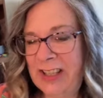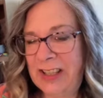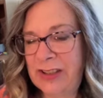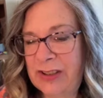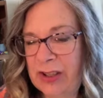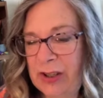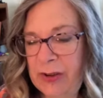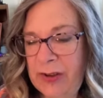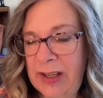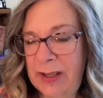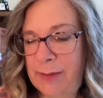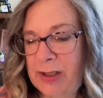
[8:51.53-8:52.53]
So
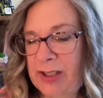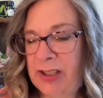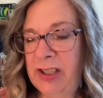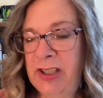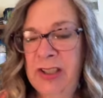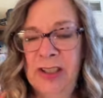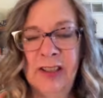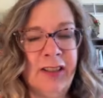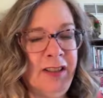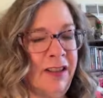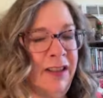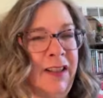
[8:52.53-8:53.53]
the image
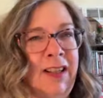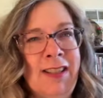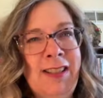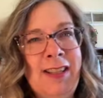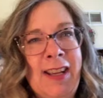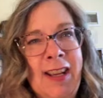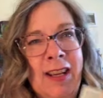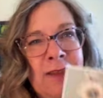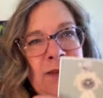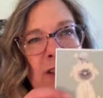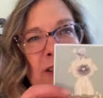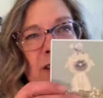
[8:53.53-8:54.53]
is
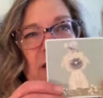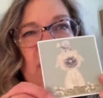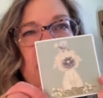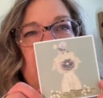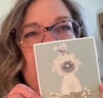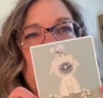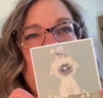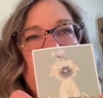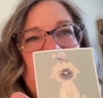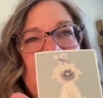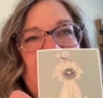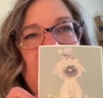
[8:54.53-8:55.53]
saved just like you
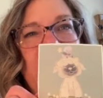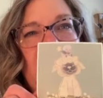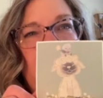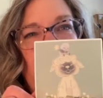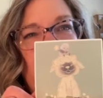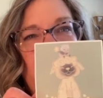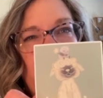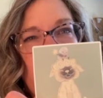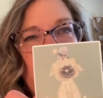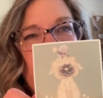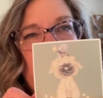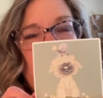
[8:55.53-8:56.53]
see it here.
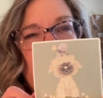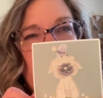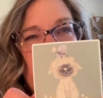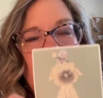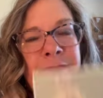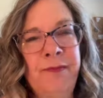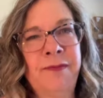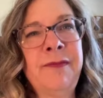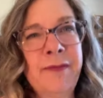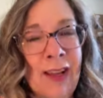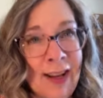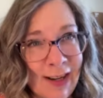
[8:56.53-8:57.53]

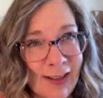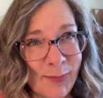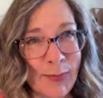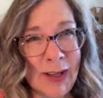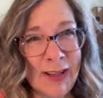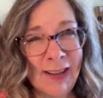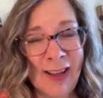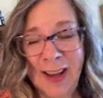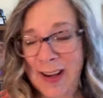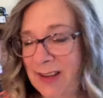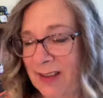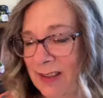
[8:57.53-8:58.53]
And I spent
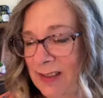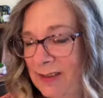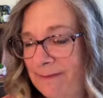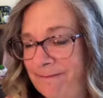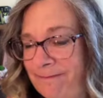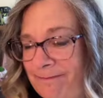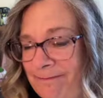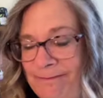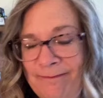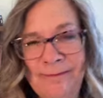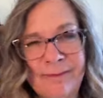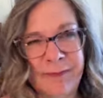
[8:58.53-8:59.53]
like,
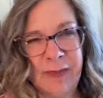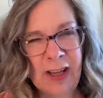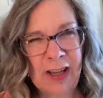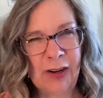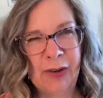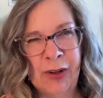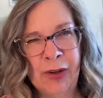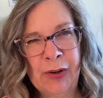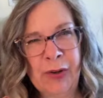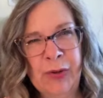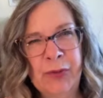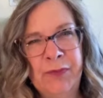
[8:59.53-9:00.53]
I don't
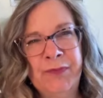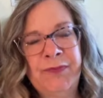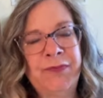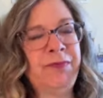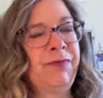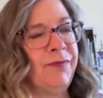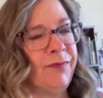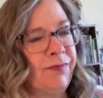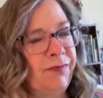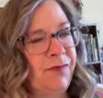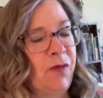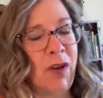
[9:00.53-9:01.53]
know,
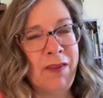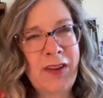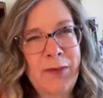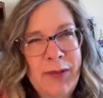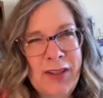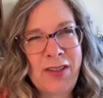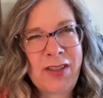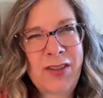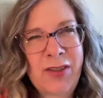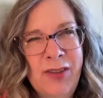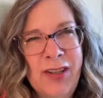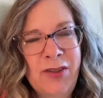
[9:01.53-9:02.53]
45 minutes
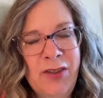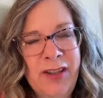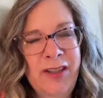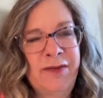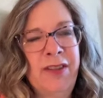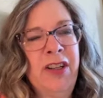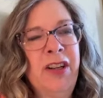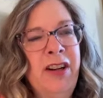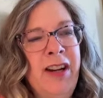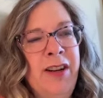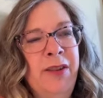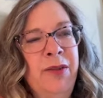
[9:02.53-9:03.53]
yesterday trying to figure
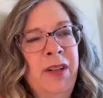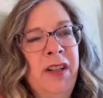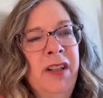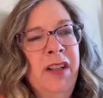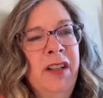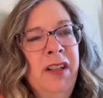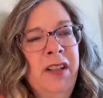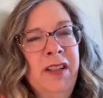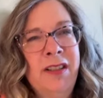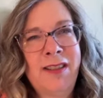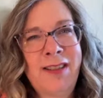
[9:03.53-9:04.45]
out how to